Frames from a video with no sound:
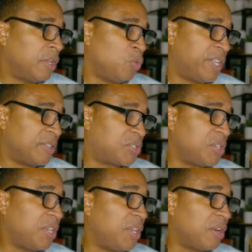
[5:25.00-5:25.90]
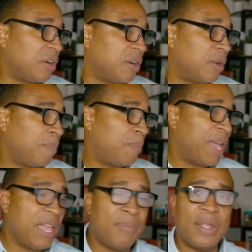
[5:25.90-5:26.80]
we can see here,
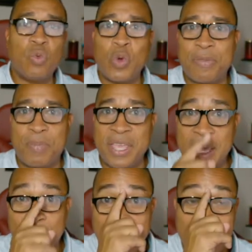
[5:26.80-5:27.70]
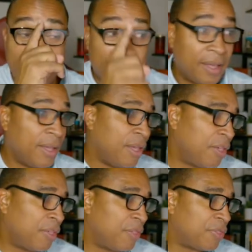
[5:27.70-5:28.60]
payment with PMI,
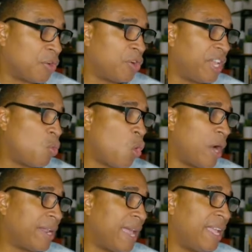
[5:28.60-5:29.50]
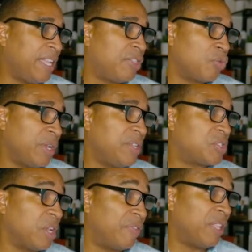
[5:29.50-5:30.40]

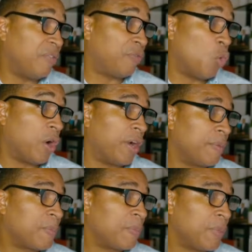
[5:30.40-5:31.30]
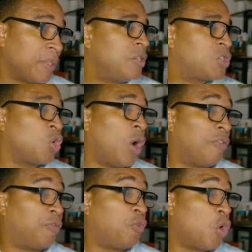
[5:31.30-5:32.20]
$3,183.74. So a
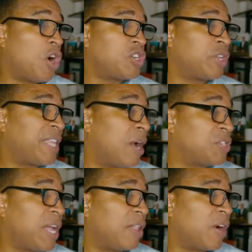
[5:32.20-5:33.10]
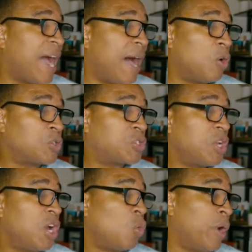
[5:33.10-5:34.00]
$400,000
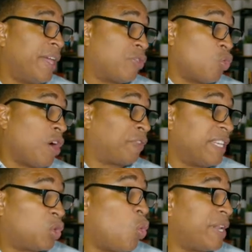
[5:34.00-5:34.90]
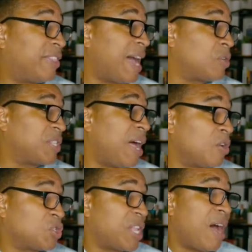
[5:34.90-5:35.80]
house with roughly
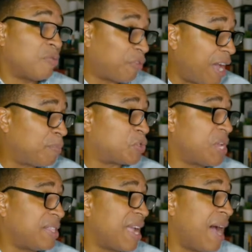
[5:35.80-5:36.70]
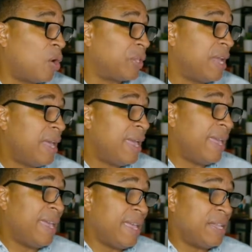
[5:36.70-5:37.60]
$20,000 down, 5% down,
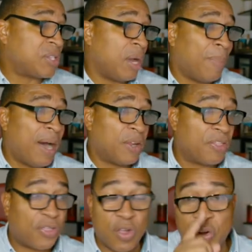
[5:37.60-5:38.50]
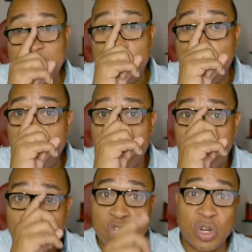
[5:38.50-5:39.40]
is about a
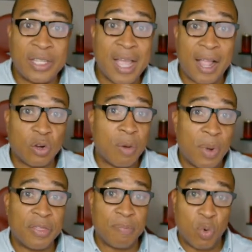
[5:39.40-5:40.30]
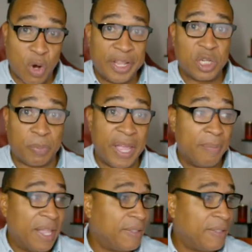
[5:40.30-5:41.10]
$3,100 a month mortgage payment.